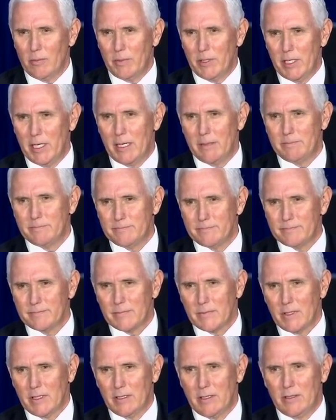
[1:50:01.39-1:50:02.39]
me up,
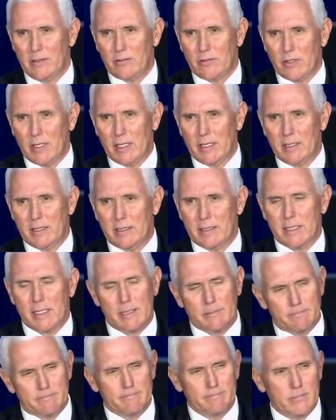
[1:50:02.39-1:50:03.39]
and he said
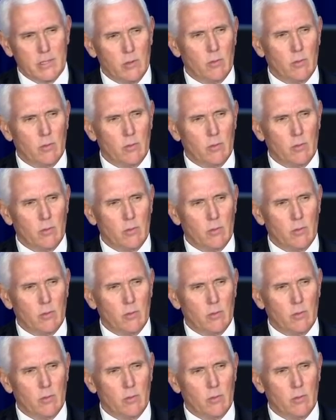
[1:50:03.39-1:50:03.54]
he